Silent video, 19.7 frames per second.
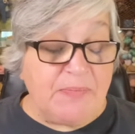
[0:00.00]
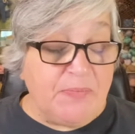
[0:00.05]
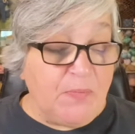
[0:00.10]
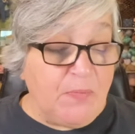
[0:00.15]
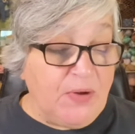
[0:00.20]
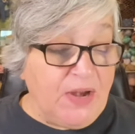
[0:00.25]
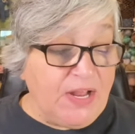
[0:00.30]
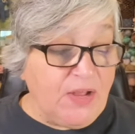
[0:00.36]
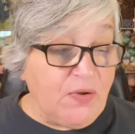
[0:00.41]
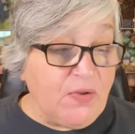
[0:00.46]
But
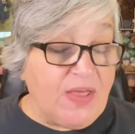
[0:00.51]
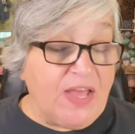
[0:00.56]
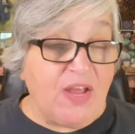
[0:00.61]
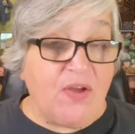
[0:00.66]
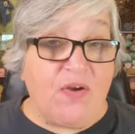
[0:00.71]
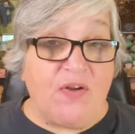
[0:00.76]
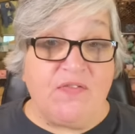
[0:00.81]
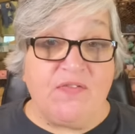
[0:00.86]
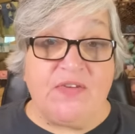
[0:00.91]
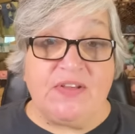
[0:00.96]
when I go to that
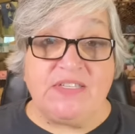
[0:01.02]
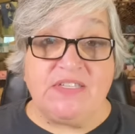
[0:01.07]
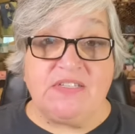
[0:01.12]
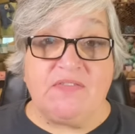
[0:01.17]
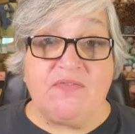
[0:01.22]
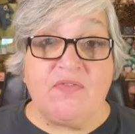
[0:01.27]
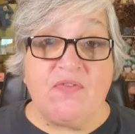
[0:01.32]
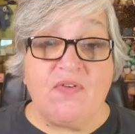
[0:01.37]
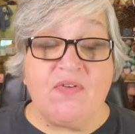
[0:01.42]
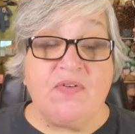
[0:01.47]
yarn
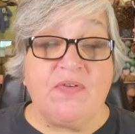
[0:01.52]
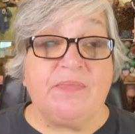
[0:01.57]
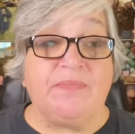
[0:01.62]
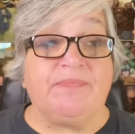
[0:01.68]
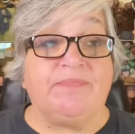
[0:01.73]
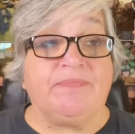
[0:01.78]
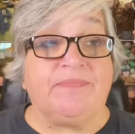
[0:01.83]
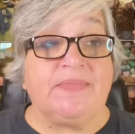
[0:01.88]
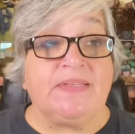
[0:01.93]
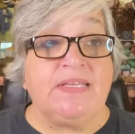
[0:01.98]
festival,
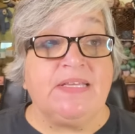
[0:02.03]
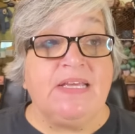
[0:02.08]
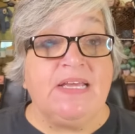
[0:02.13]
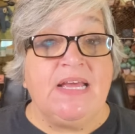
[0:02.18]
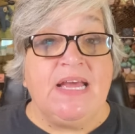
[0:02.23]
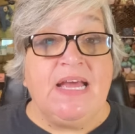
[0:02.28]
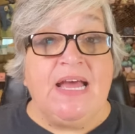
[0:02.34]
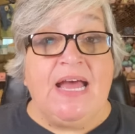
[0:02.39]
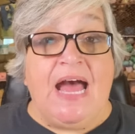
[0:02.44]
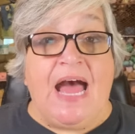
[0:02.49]

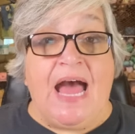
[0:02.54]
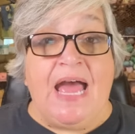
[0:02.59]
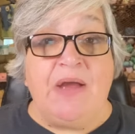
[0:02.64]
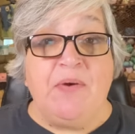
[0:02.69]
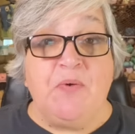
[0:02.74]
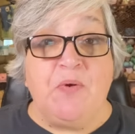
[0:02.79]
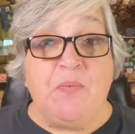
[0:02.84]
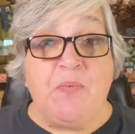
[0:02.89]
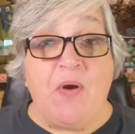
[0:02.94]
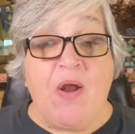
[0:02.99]
I
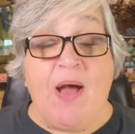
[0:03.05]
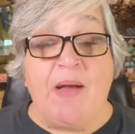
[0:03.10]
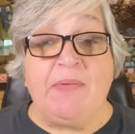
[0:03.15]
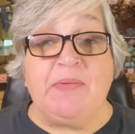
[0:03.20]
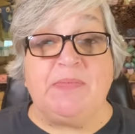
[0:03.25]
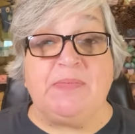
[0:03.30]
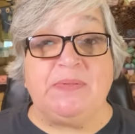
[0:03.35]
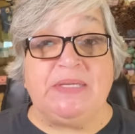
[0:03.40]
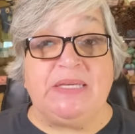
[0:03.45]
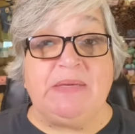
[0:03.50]
will
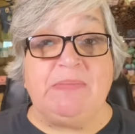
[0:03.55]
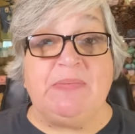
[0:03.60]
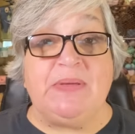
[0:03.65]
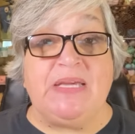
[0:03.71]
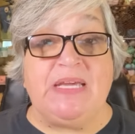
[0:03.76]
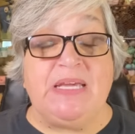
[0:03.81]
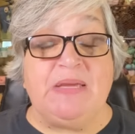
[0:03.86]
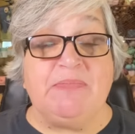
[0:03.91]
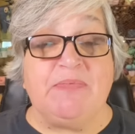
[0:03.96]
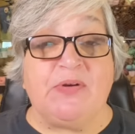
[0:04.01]
probably
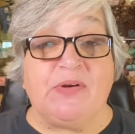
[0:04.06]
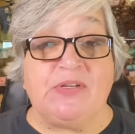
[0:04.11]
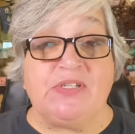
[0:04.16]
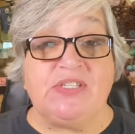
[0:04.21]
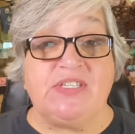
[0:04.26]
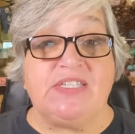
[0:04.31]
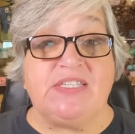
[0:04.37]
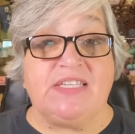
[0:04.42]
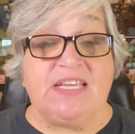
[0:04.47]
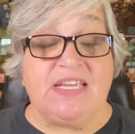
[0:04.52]
be
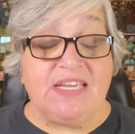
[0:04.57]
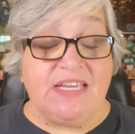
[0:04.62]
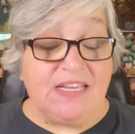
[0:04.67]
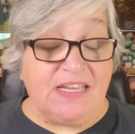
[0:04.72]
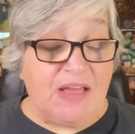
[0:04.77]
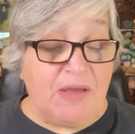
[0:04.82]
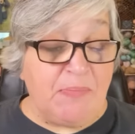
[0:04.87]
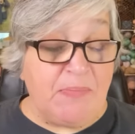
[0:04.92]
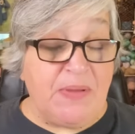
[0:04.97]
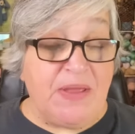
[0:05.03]
purchasing
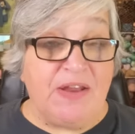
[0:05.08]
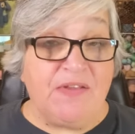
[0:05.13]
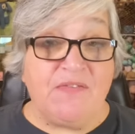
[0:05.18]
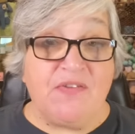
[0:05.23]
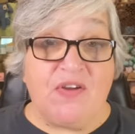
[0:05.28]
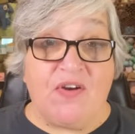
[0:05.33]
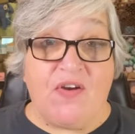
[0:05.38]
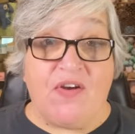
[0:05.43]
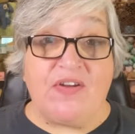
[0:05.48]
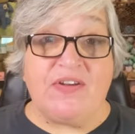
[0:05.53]
a bit of
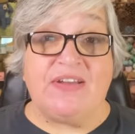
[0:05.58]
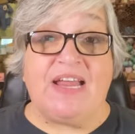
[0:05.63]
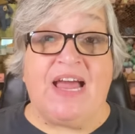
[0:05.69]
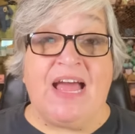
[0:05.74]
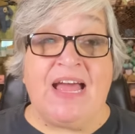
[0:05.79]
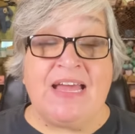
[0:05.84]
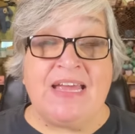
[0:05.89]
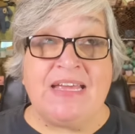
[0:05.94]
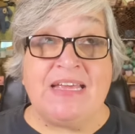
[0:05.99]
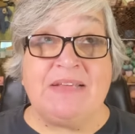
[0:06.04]
yarn.
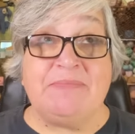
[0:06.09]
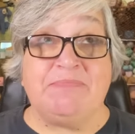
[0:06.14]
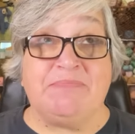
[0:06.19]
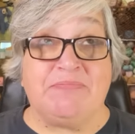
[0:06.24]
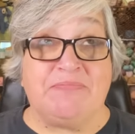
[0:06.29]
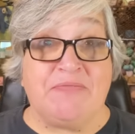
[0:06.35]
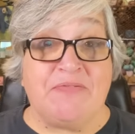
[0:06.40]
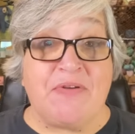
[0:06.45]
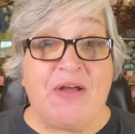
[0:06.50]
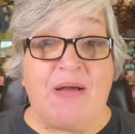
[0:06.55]
I
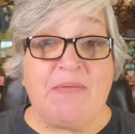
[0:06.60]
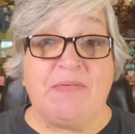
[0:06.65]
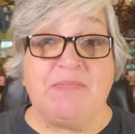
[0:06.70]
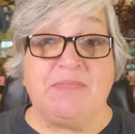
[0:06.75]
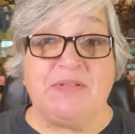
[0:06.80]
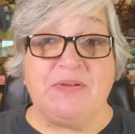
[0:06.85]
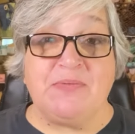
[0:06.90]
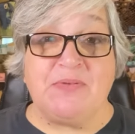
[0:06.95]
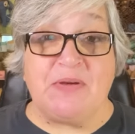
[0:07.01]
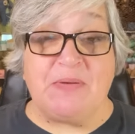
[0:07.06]

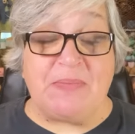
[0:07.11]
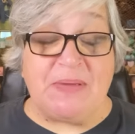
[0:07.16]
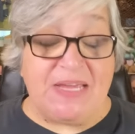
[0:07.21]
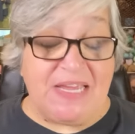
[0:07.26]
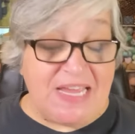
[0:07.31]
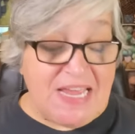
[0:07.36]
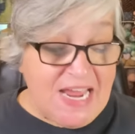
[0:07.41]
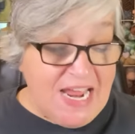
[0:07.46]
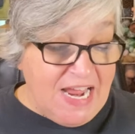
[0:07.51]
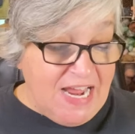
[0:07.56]
probably will
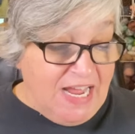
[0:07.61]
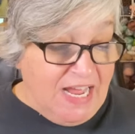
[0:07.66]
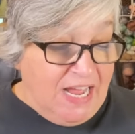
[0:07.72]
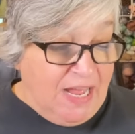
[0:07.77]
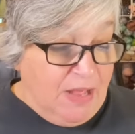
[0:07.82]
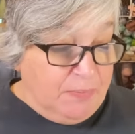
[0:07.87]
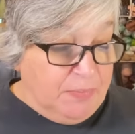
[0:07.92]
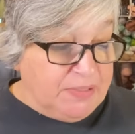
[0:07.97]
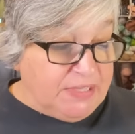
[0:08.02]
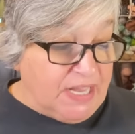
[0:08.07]
be,
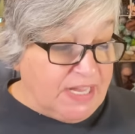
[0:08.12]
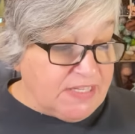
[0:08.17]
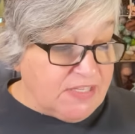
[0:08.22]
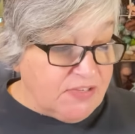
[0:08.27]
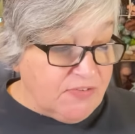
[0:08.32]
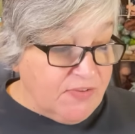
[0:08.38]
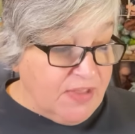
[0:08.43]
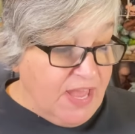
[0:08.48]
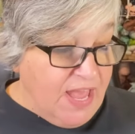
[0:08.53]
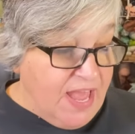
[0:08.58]
but that's
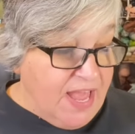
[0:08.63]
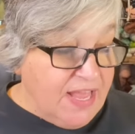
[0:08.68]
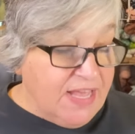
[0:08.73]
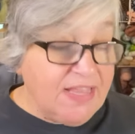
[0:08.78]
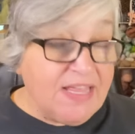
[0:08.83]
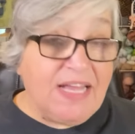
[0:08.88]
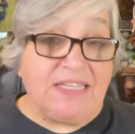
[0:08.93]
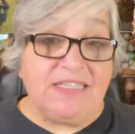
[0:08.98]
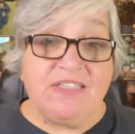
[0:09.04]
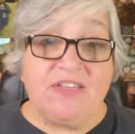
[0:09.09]
okay.
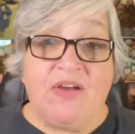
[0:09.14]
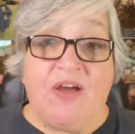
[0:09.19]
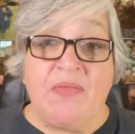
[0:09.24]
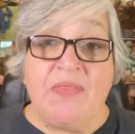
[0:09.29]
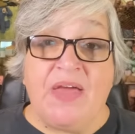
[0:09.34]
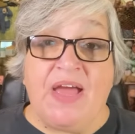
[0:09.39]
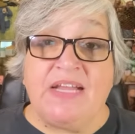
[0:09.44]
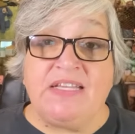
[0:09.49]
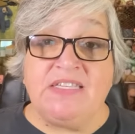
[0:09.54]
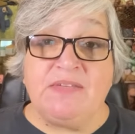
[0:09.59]

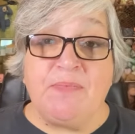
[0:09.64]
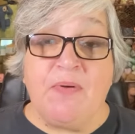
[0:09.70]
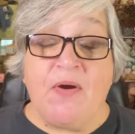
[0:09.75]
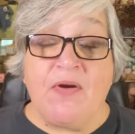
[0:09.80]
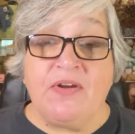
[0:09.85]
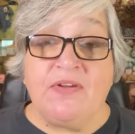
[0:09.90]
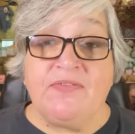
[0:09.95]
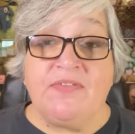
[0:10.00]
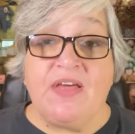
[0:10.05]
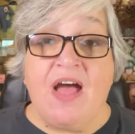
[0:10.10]
That's part
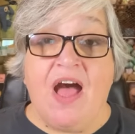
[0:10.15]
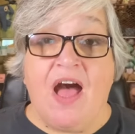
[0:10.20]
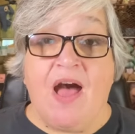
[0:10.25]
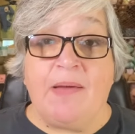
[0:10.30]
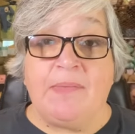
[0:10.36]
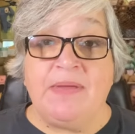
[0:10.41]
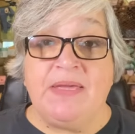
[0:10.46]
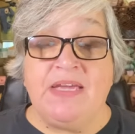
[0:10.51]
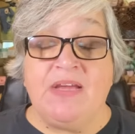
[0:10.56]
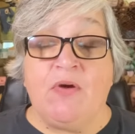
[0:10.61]
of the
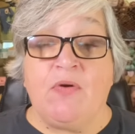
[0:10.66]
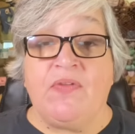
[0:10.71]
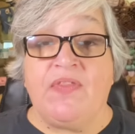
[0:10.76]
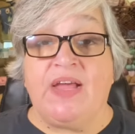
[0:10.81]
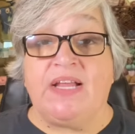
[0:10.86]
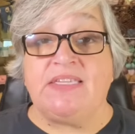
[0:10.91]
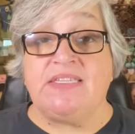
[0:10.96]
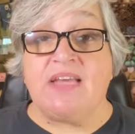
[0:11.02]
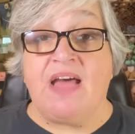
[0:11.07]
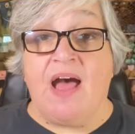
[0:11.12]
hobby, or
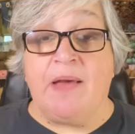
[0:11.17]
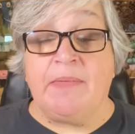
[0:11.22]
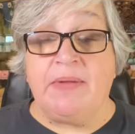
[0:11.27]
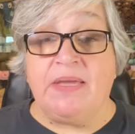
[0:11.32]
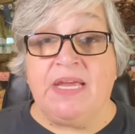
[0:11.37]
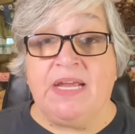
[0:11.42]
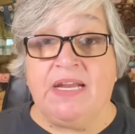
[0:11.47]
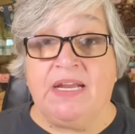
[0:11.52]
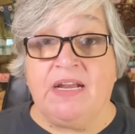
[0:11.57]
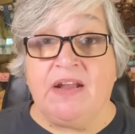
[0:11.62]
that's a hobby
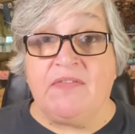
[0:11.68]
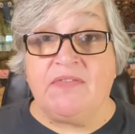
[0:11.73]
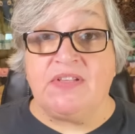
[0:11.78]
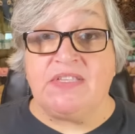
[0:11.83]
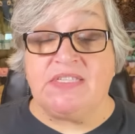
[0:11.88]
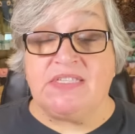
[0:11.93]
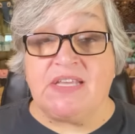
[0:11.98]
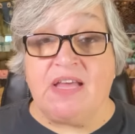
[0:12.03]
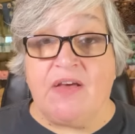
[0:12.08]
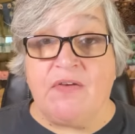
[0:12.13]
in and of
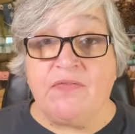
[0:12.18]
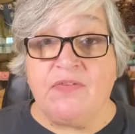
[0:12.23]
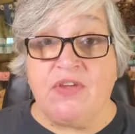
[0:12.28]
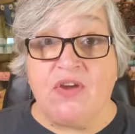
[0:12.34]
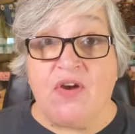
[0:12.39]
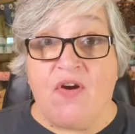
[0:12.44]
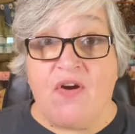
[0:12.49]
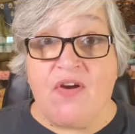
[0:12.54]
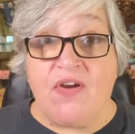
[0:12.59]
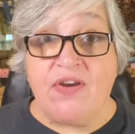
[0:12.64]
itself,
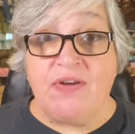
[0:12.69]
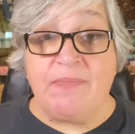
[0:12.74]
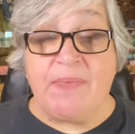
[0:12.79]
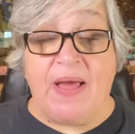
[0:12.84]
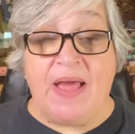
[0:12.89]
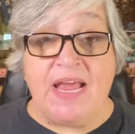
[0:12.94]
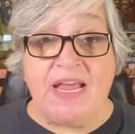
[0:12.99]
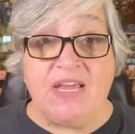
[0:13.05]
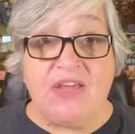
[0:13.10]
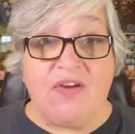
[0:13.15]
yarn,
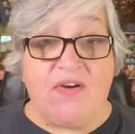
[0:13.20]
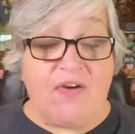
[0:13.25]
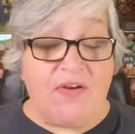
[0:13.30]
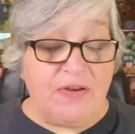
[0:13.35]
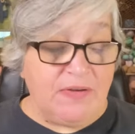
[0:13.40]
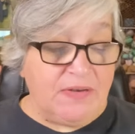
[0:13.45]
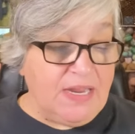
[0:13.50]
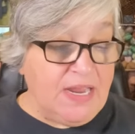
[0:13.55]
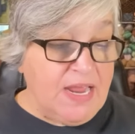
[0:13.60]
buying yarn.